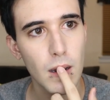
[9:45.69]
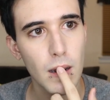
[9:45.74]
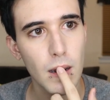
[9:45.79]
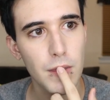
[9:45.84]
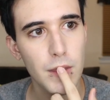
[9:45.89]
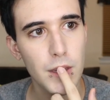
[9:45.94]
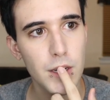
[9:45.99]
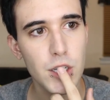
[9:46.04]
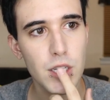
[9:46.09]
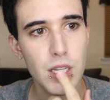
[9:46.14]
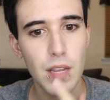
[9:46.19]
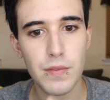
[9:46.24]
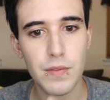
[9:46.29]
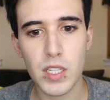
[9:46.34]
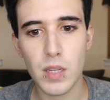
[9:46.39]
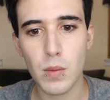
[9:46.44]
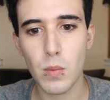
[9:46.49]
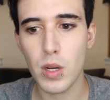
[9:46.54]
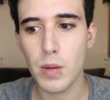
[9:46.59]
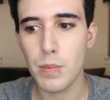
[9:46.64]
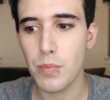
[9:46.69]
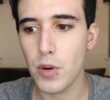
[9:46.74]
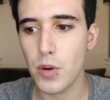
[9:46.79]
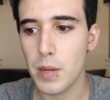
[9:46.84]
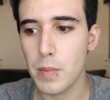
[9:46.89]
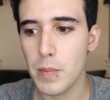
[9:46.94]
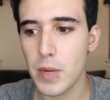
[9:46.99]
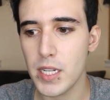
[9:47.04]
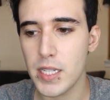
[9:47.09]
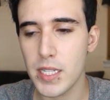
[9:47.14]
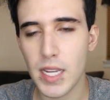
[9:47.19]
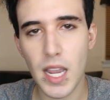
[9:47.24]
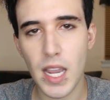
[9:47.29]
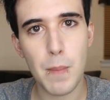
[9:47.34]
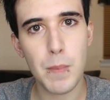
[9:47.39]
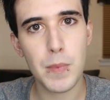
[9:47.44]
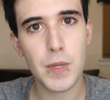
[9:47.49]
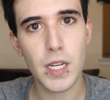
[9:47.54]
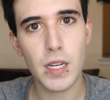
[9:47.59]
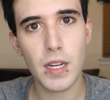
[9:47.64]
and then just have someone bring my
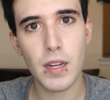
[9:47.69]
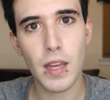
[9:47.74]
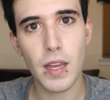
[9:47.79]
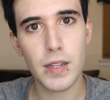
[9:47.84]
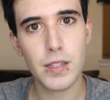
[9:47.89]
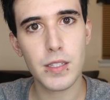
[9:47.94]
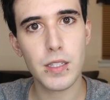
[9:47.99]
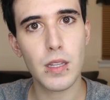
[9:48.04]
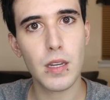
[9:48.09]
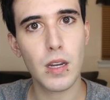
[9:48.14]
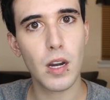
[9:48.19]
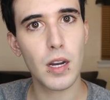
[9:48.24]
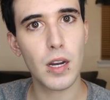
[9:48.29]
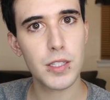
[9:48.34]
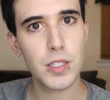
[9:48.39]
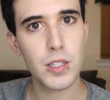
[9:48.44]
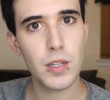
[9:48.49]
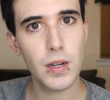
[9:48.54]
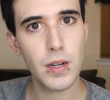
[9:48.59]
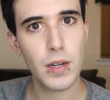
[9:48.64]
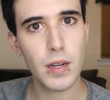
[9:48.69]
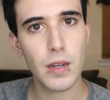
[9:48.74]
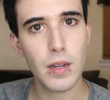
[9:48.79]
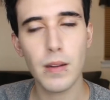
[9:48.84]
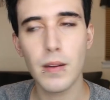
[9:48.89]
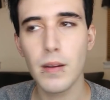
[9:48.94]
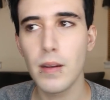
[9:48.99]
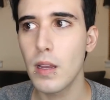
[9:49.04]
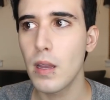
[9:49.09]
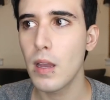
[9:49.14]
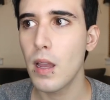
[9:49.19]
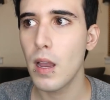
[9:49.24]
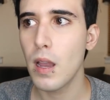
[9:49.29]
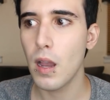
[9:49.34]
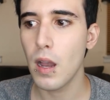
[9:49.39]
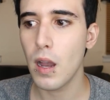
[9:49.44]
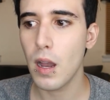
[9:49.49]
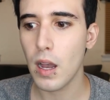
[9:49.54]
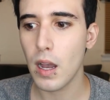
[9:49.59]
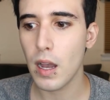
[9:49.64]
decapitated head to the concert
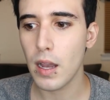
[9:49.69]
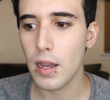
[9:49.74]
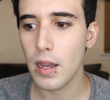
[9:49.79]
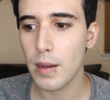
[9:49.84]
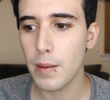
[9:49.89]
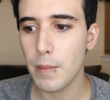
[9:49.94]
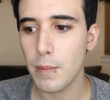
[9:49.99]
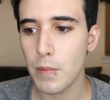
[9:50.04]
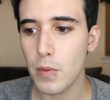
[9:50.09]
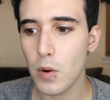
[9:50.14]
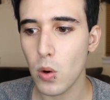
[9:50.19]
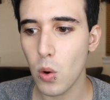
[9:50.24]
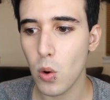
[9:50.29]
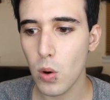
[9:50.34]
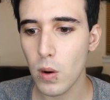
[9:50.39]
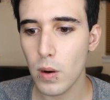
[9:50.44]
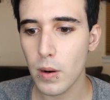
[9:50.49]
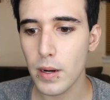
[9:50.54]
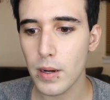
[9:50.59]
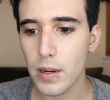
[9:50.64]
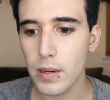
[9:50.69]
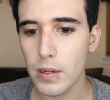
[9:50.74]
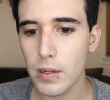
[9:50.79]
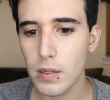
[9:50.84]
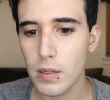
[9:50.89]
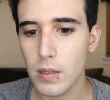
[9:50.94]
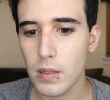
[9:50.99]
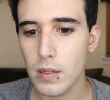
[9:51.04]
um, or